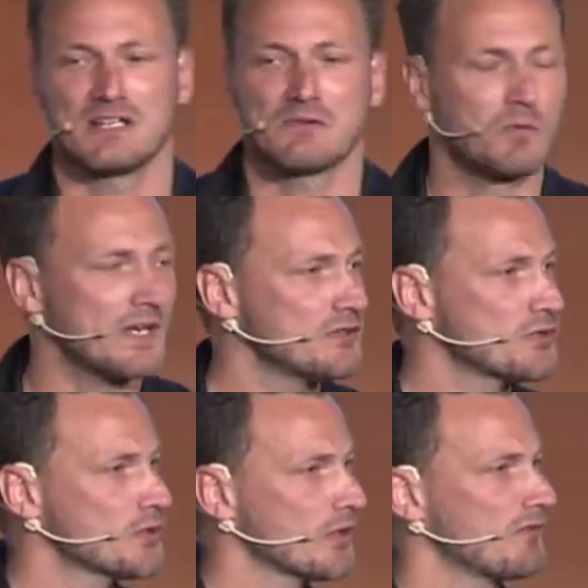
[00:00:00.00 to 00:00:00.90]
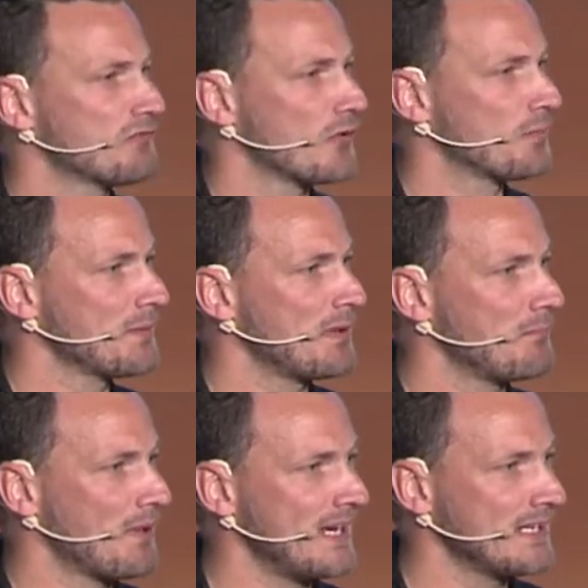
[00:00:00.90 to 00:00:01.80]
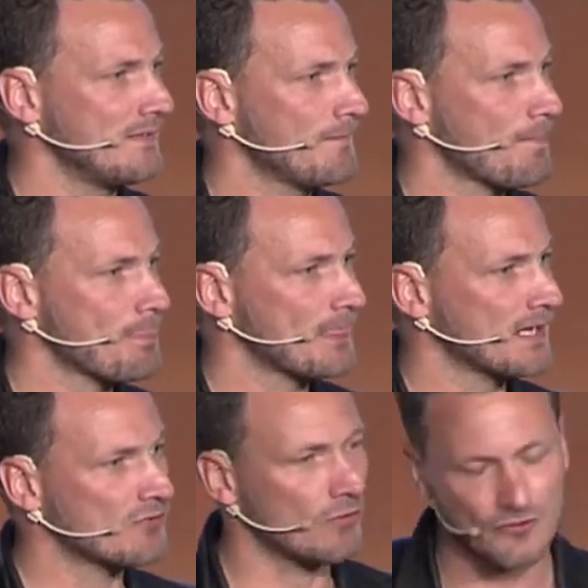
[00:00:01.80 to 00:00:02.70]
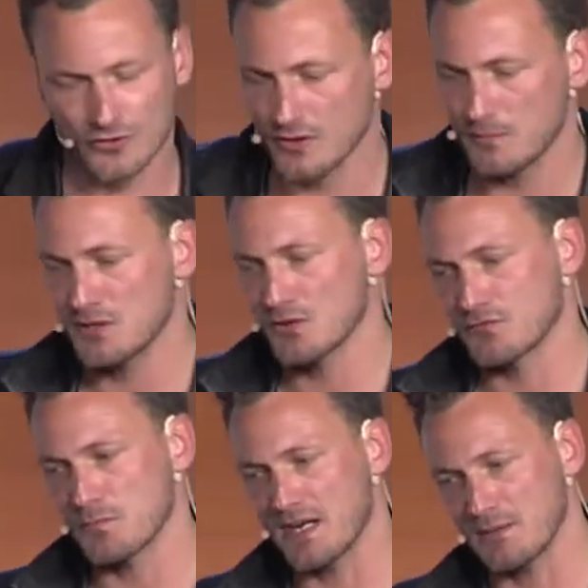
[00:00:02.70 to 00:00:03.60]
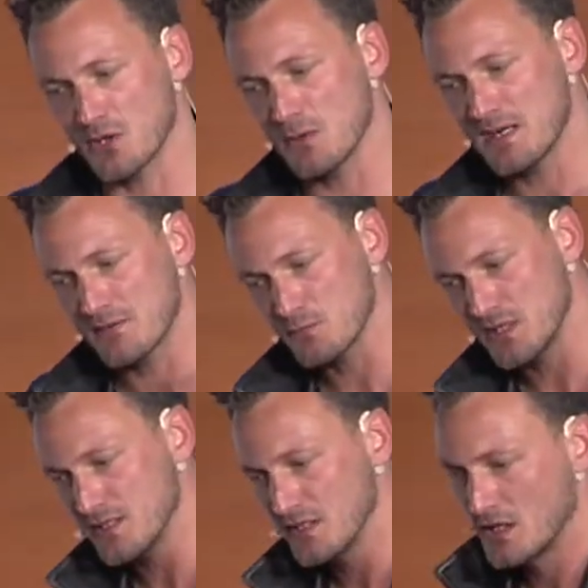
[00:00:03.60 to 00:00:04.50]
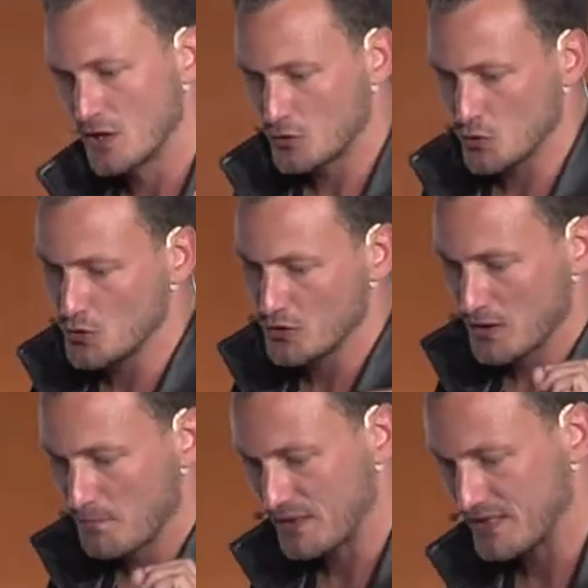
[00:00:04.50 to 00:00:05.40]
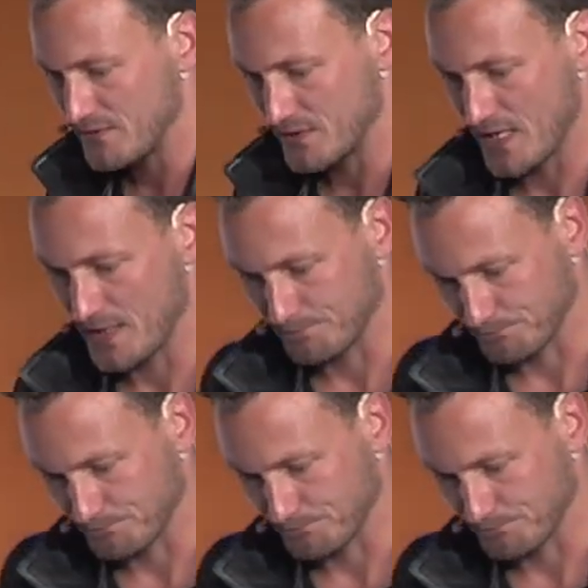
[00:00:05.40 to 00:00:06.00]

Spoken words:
when you do good for people and planet, it's also going to be good for brand and bottom line. I really do believe in that.